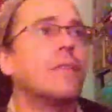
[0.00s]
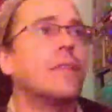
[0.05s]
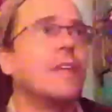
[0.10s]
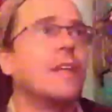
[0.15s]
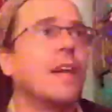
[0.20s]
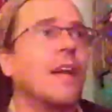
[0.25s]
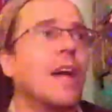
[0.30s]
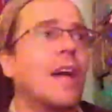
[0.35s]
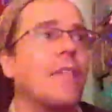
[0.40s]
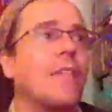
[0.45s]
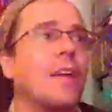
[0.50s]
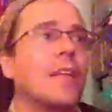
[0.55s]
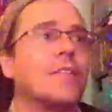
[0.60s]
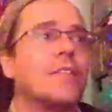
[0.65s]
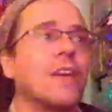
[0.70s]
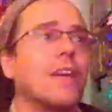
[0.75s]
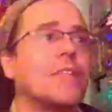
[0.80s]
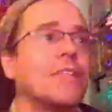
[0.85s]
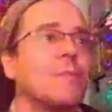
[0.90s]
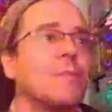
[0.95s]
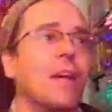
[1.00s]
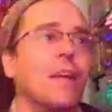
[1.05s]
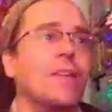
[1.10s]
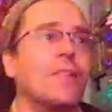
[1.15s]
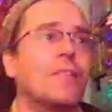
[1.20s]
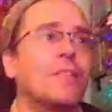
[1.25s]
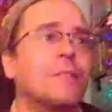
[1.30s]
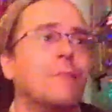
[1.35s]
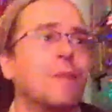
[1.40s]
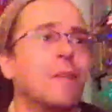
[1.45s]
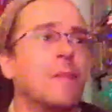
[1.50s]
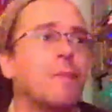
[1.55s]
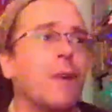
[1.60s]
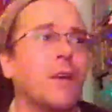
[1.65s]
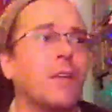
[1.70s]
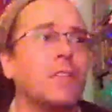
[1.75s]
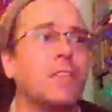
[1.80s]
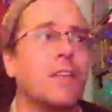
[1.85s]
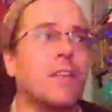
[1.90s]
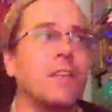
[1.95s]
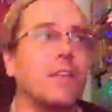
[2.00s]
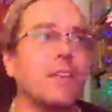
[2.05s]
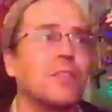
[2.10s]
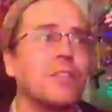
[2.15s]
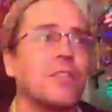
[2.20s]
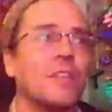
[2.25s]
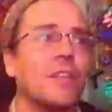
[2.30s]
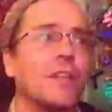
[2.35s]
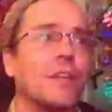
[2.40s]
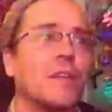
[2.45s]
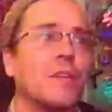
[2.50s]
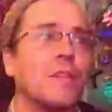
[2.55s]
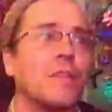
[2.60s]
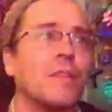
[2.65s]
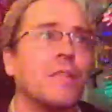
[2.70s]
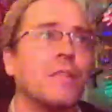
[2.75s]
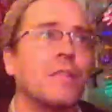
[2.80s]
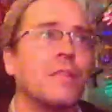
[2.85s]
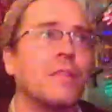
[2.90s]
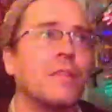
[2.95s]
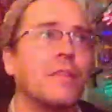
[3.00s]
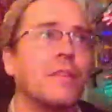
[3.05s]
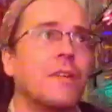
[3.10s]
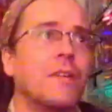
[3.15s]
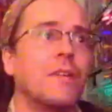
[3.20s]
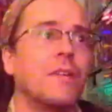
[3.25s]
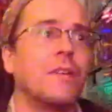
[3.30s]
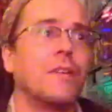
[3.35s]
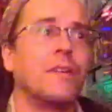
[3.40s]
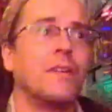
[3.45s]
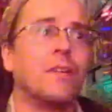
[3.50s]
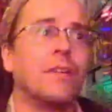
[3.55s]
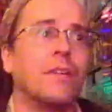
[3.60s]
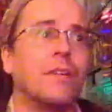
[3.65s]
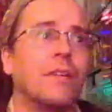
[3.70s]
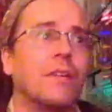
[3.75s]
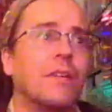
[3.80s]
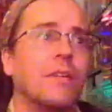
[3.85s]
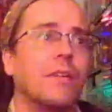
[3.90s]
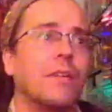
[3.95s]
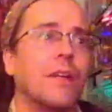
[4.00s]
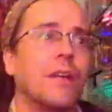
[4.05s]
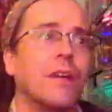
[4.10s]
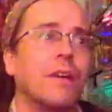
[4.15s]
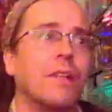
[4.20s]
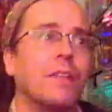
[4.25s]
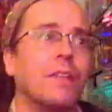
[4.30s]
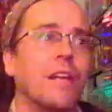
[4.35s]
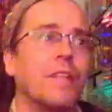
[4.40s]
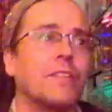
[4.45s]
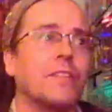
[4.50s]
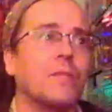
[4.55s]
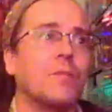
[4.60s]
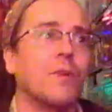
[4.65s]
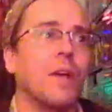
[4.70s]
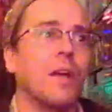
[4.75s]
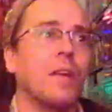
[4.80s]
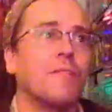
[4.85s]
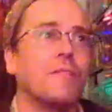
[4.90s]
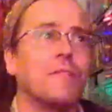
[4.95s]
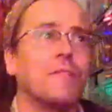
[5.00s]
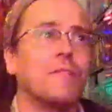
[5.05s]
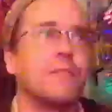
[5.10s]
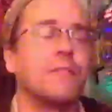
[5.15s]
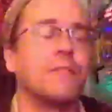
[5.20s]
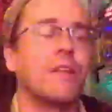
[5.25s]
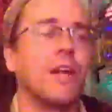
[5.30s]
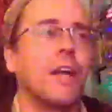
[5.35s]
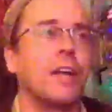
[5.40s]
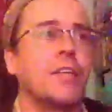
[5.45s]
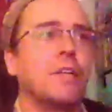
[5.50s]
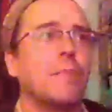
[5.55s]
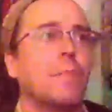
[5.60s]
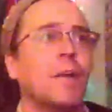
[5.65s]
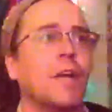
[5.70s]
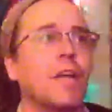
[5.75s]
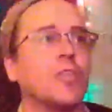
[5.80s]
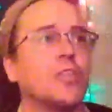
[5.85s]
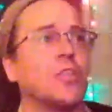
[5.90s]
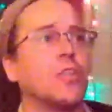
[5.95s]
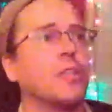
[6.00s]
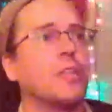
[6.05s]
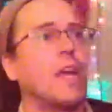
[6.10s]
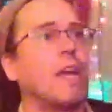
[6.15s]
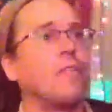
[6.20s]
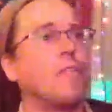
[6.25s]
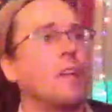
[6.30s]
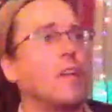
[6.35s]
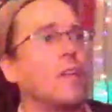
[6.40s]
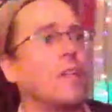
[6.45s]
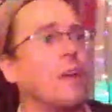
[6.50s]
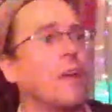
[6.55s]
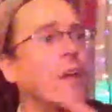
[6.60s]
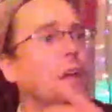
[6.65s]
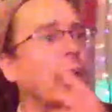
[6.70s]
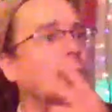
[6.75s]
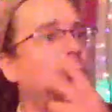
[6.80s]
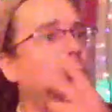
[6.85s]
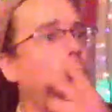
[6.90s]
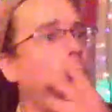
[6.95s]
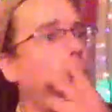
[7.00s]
Yeah, that's awesome. I used to be a bartender too. That's a rough occupation, definitely.